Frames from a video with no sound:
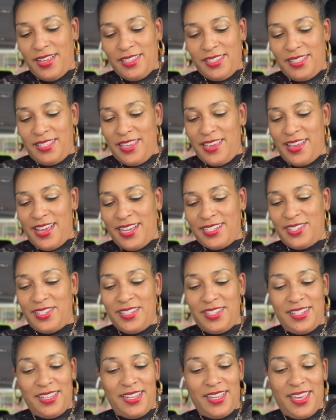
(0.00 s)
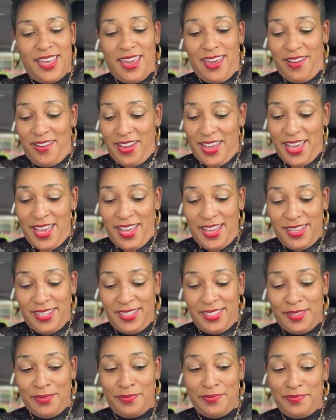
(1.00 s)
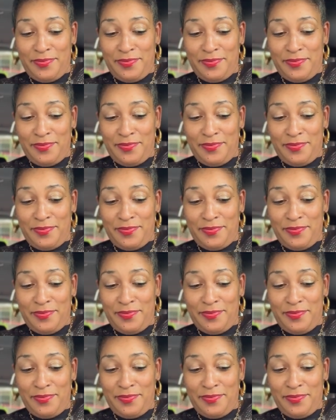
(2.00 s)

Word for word: So you got your little hair case